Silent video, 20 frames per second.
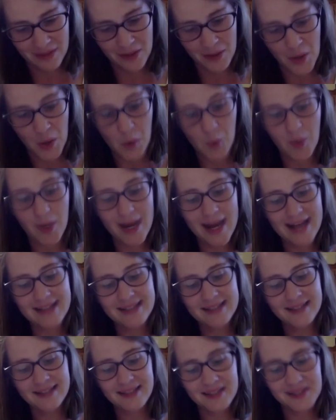We're
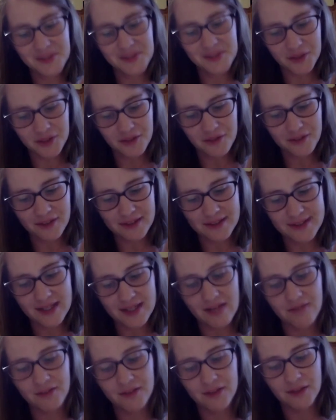asking each other
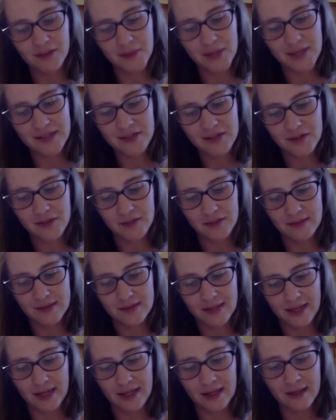philosophical questions
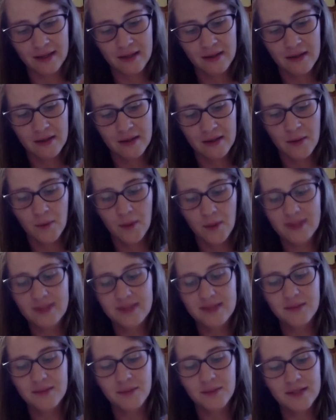like,
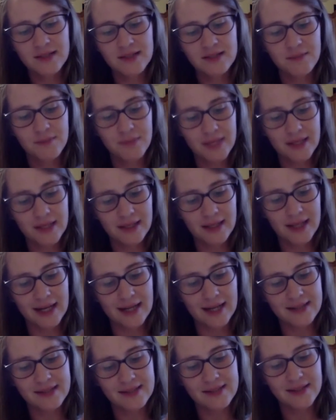what's the worst meal you
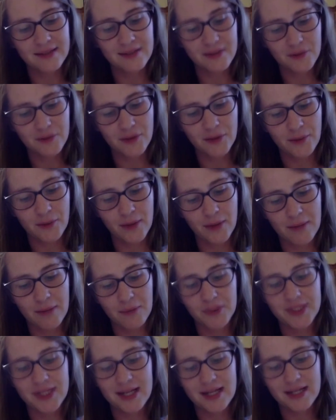had to sit through and
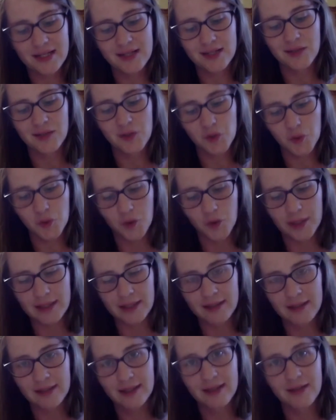pretend to
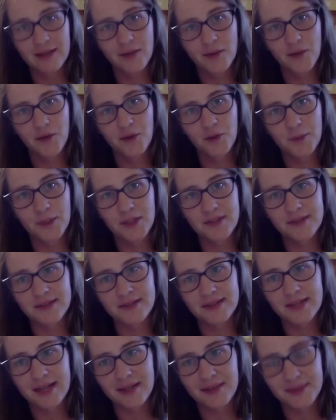enjoy in another
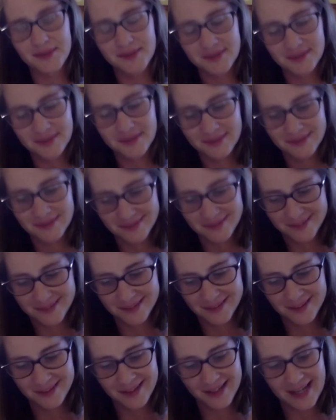person's house?
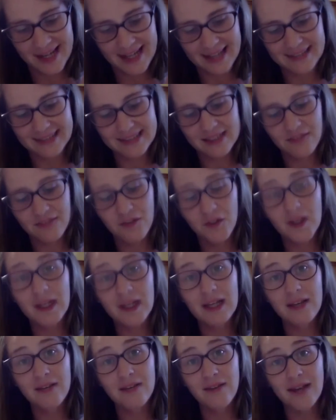And if you could
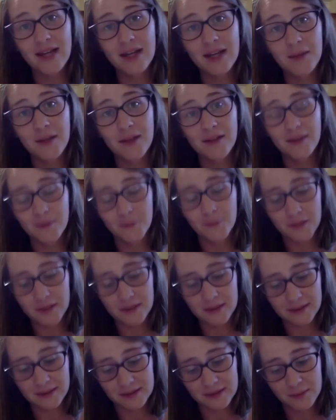live anywhere in the
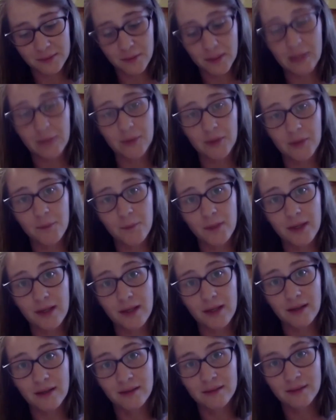world, where would it
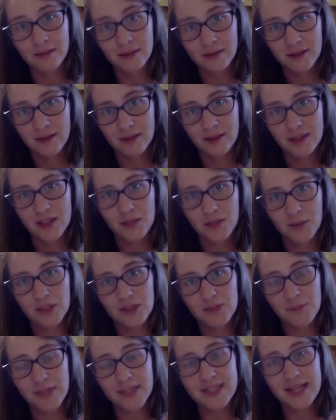be? To
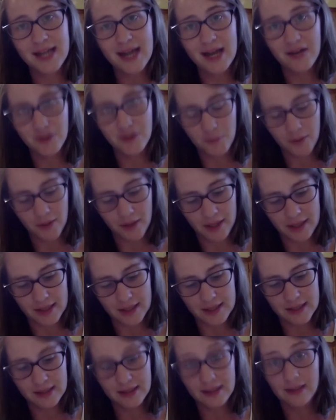which my dad
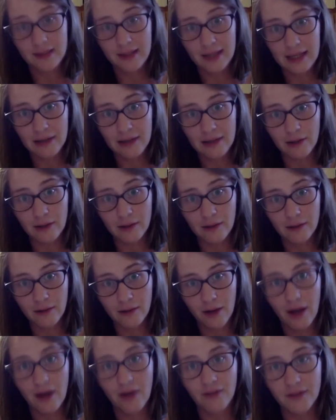replied, here,
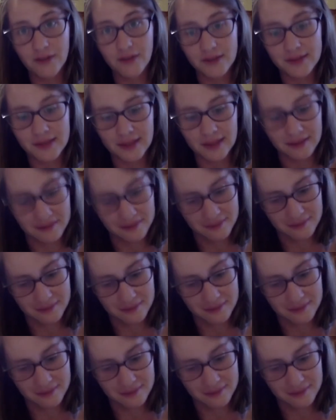obviously.